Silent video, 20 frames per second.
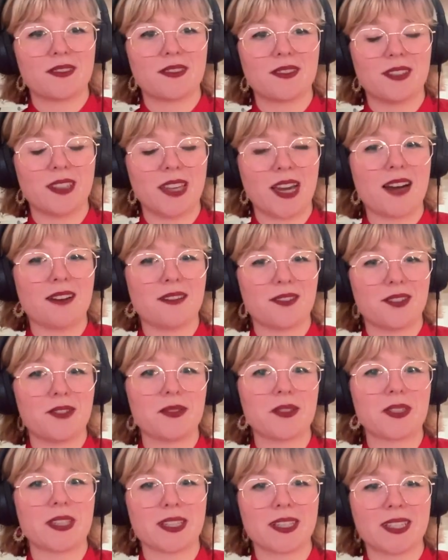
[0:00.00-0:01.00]
Yeah, she
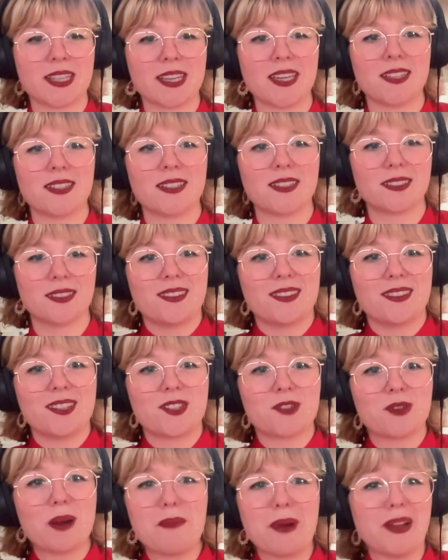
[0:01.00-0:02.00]
was 16.
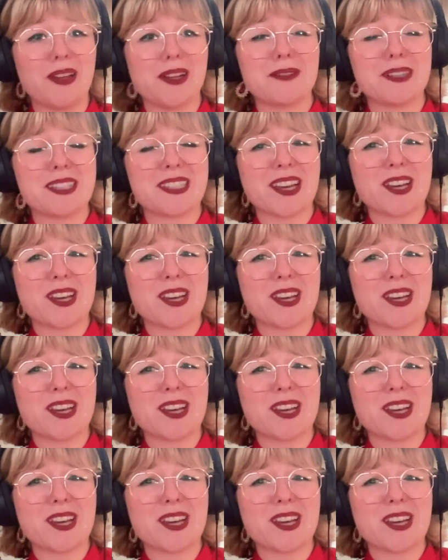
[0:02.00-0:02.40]
Gerard Butler was